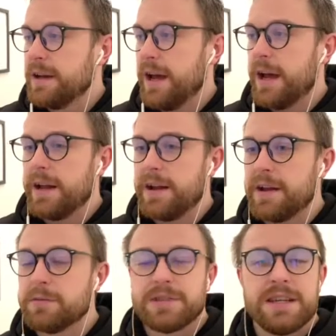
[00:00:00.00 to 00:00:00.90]
and
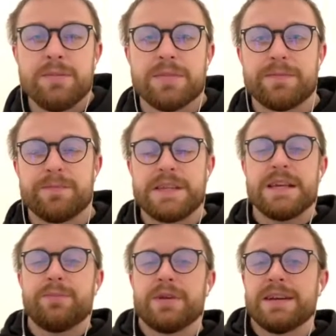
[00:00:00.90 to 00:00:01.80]
Helm's
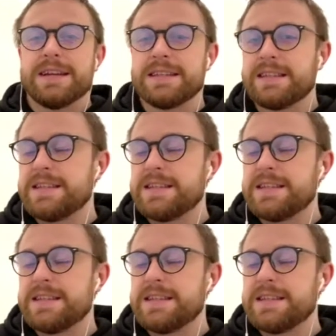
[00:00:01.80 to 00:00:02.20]
Deep is